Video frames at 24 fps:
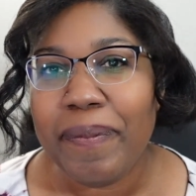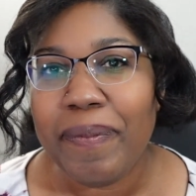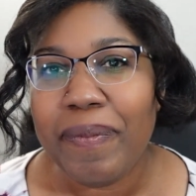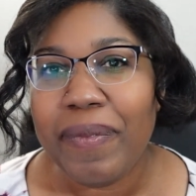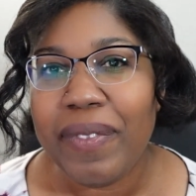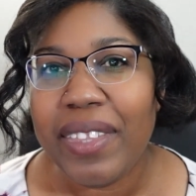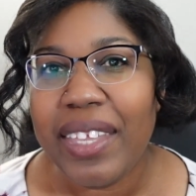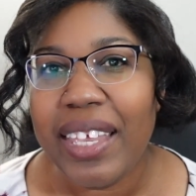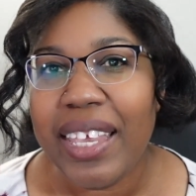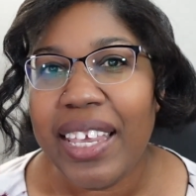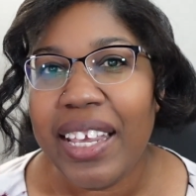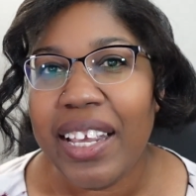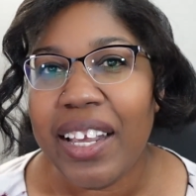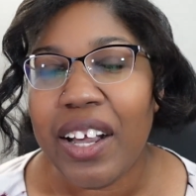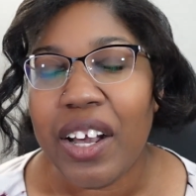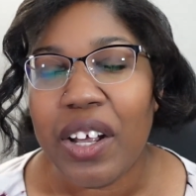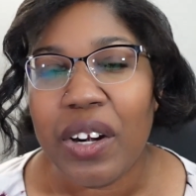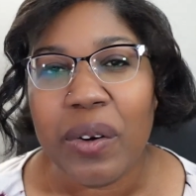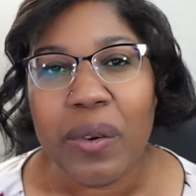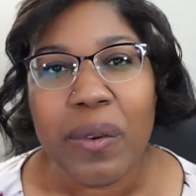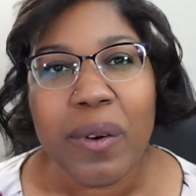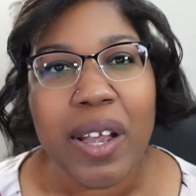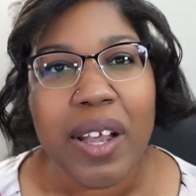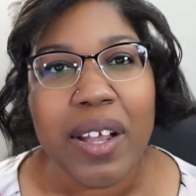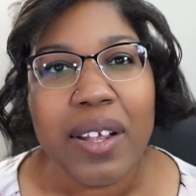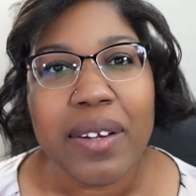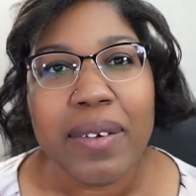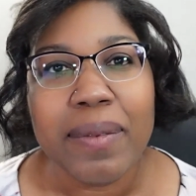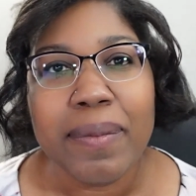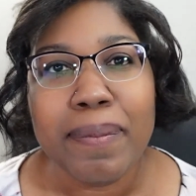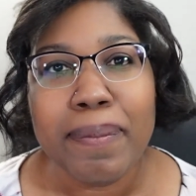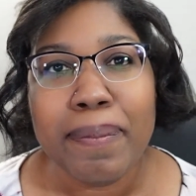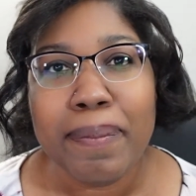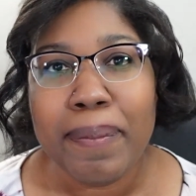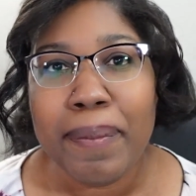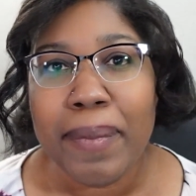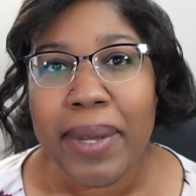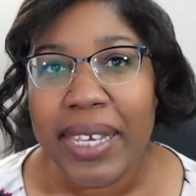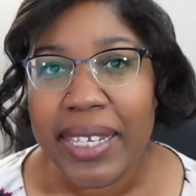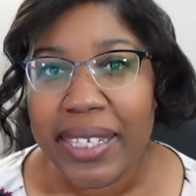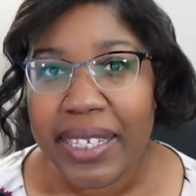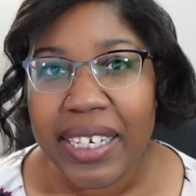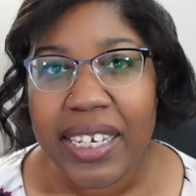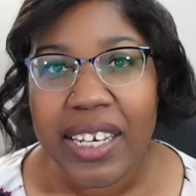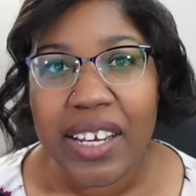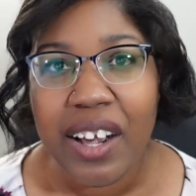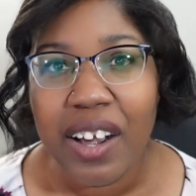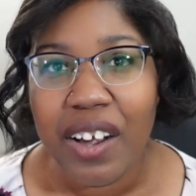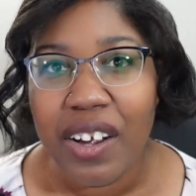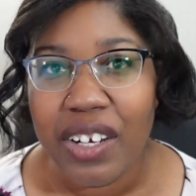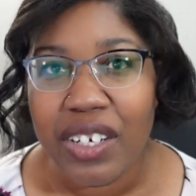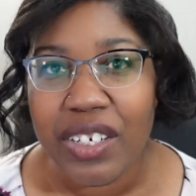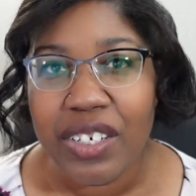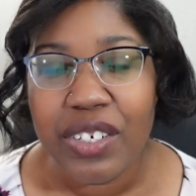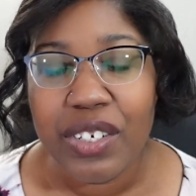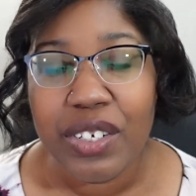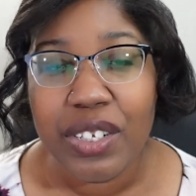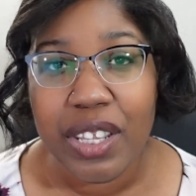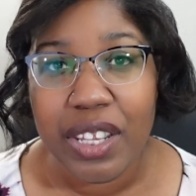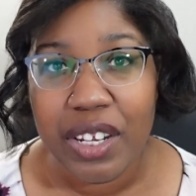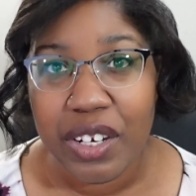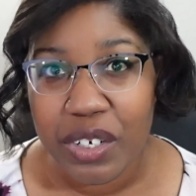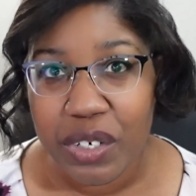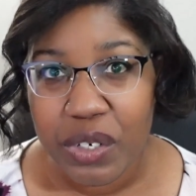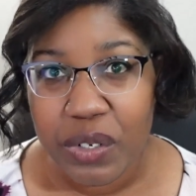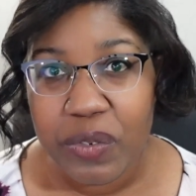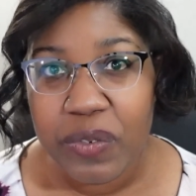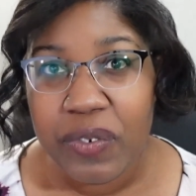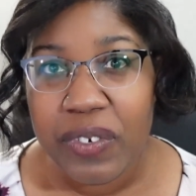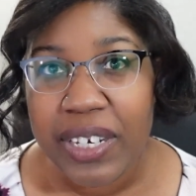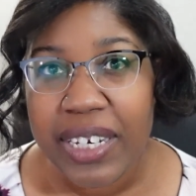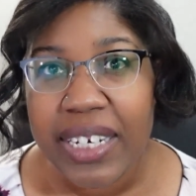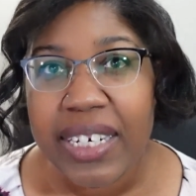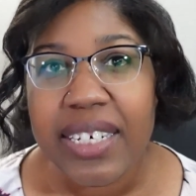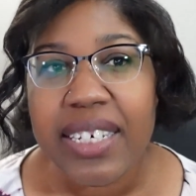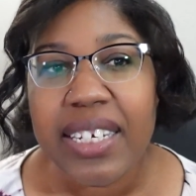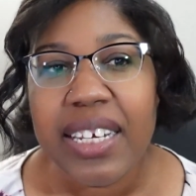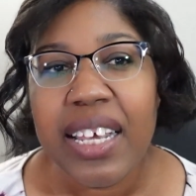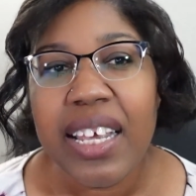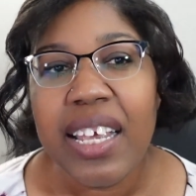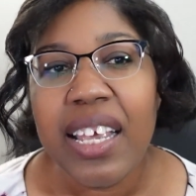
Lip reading: they got around mainly on their 2 feet,